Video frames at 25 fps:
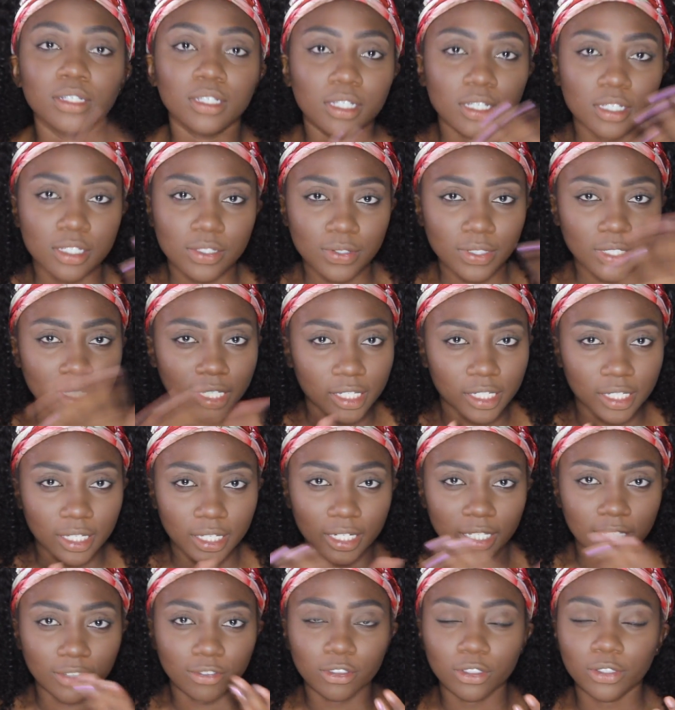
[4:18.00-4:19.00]
it looks really
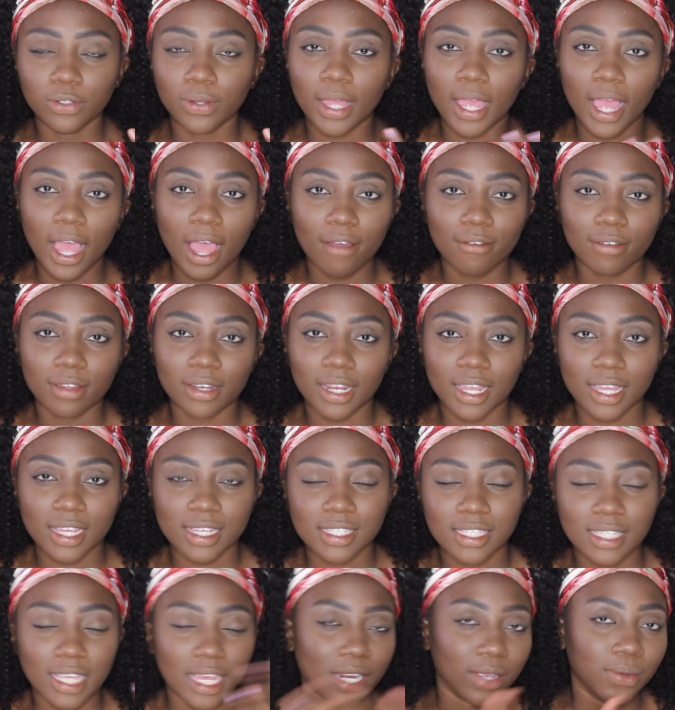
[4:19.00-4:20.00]
good even though I haven't
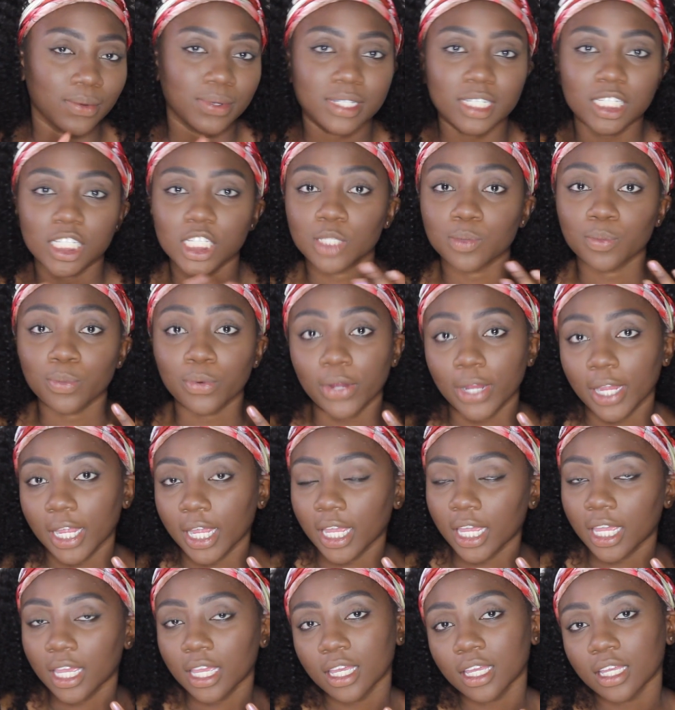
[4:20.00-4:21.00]
like set it with the
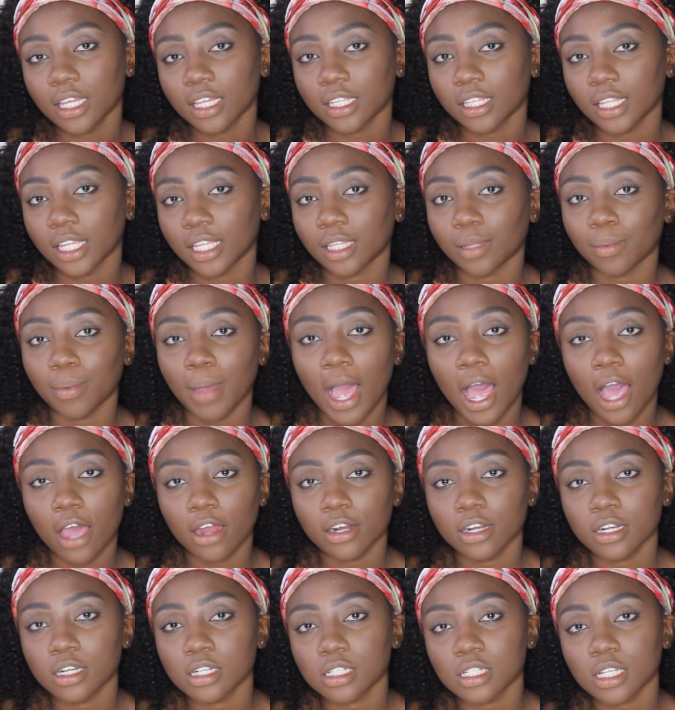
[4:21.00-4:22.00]
spray. Like the
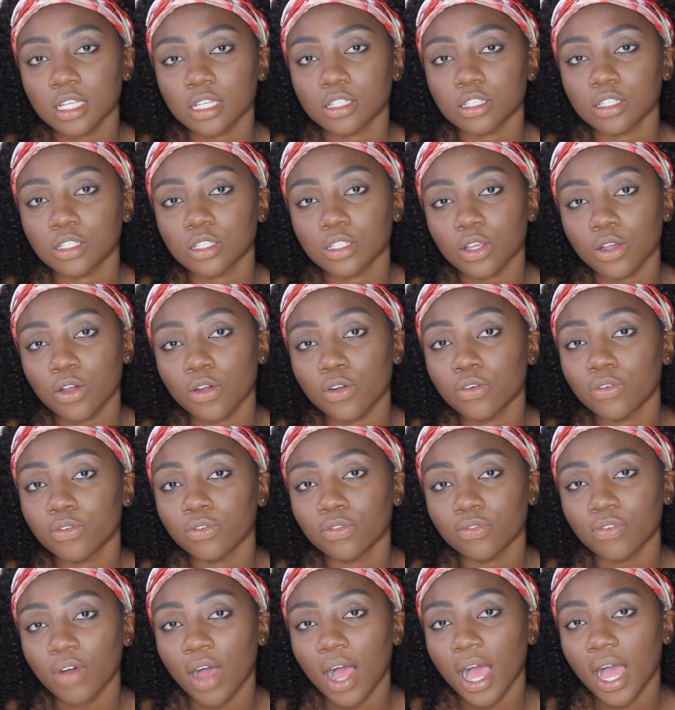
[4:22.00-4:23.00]
powder is like so
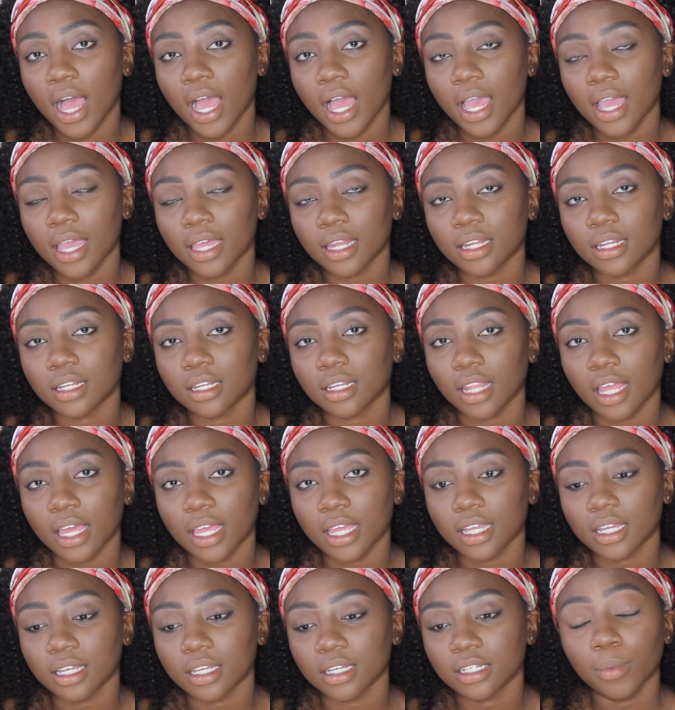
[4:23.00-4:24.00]
fine and
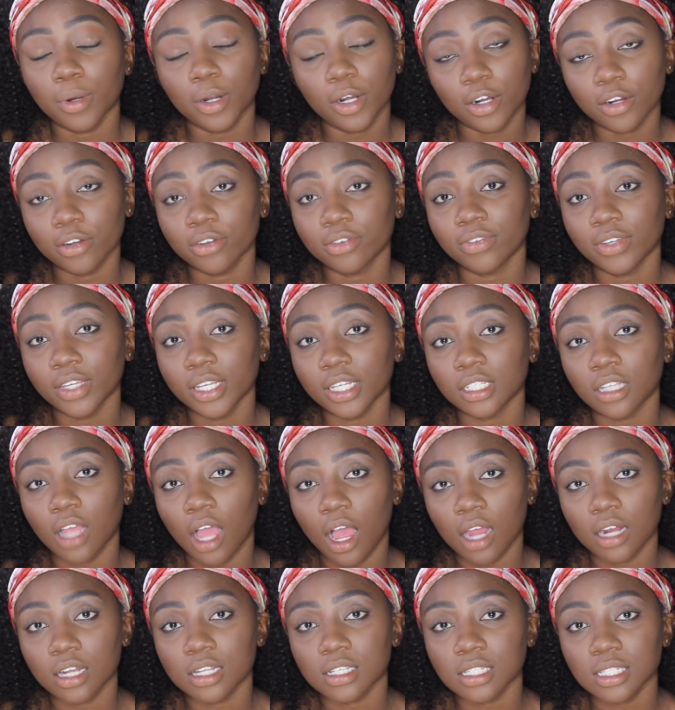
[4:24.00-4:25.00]
like perfect.
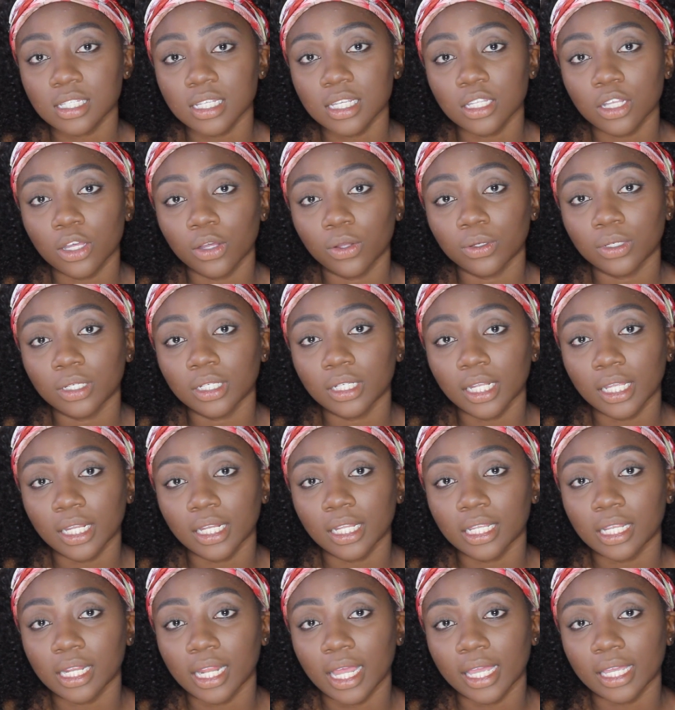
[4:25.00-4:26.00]
Honestly, the only thing
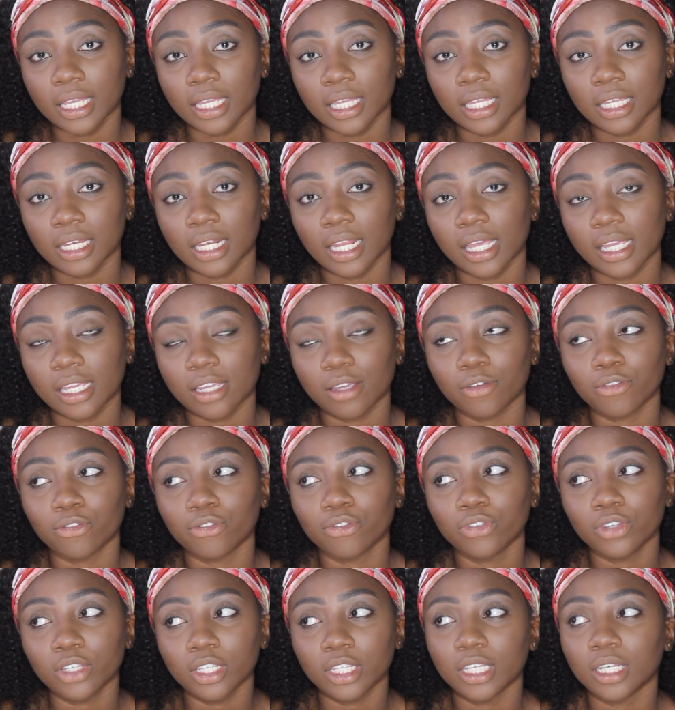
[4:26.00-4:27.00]
that I can like
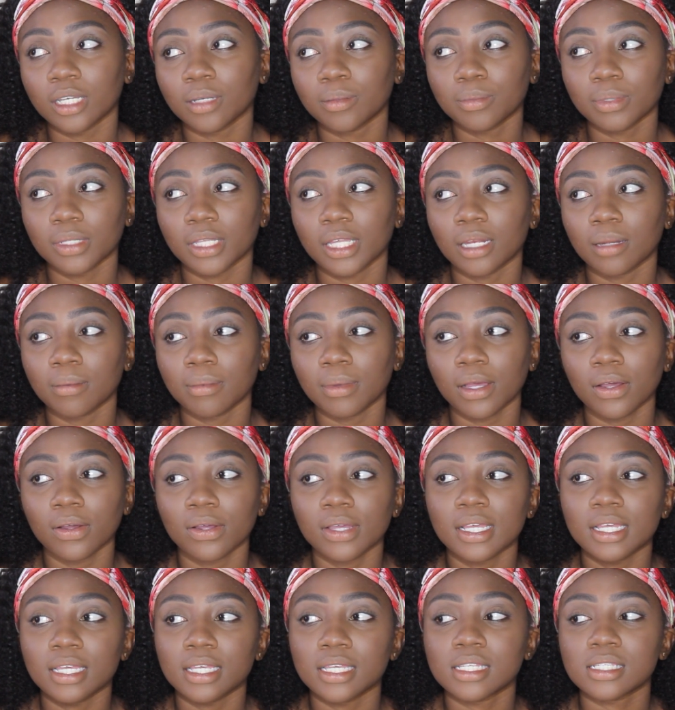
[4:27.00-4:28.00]
really complain
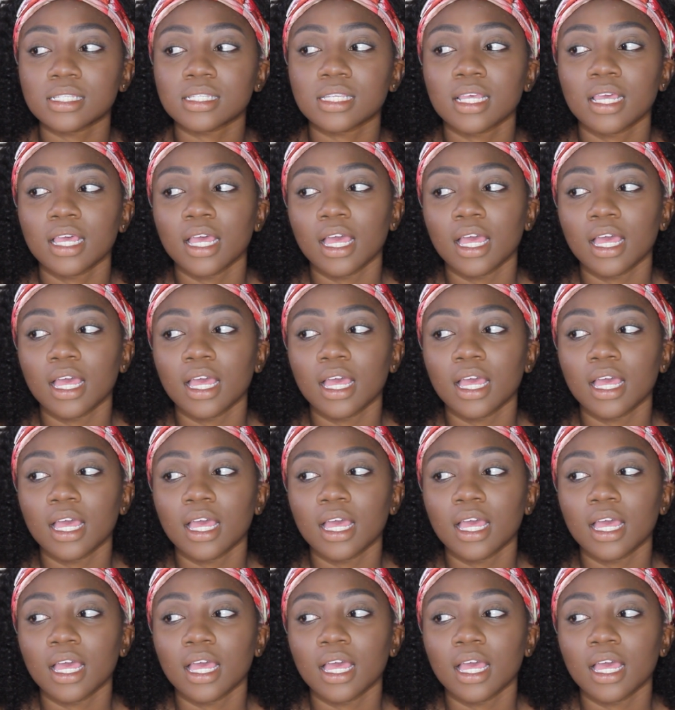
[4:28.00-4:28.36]
about is